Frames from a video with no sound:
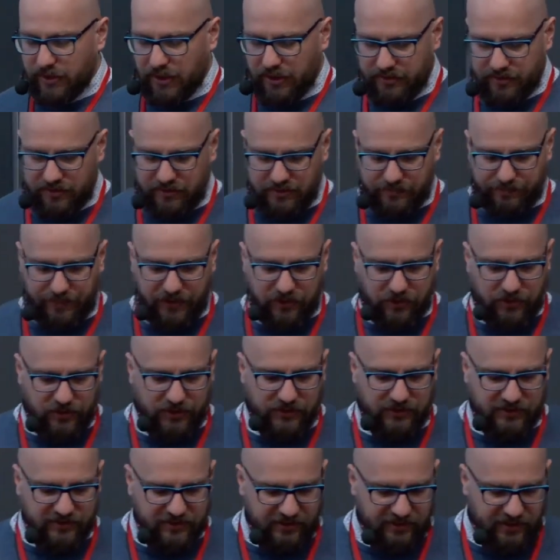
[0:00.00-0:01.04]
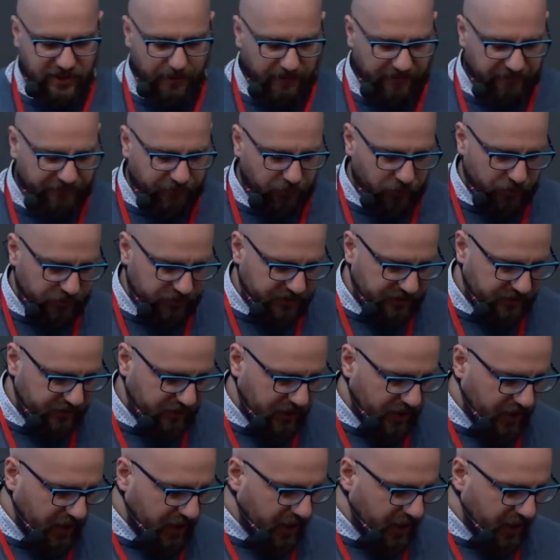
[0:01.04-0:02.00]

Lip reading: and especially semaphores